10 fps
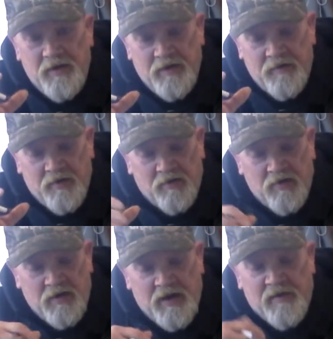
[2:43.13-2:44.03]
in there,
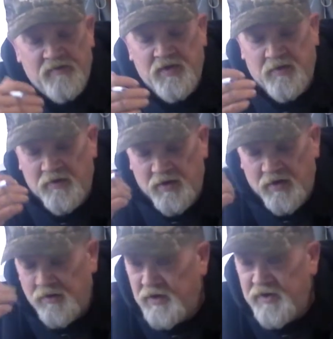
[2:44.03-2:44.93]
as in
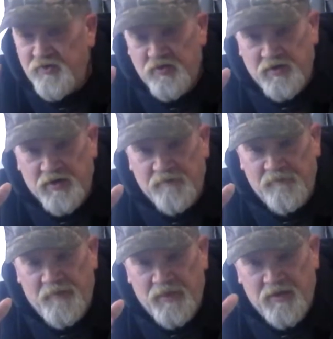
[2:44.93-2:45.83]
nitrogen,
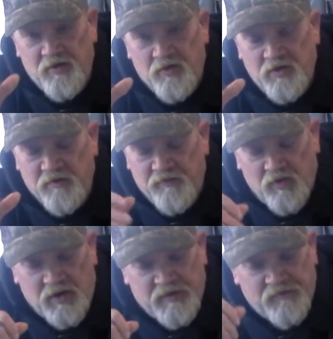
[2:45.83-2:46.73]
in your
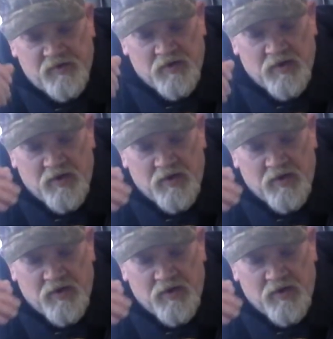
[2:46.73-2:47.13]
fertilizer.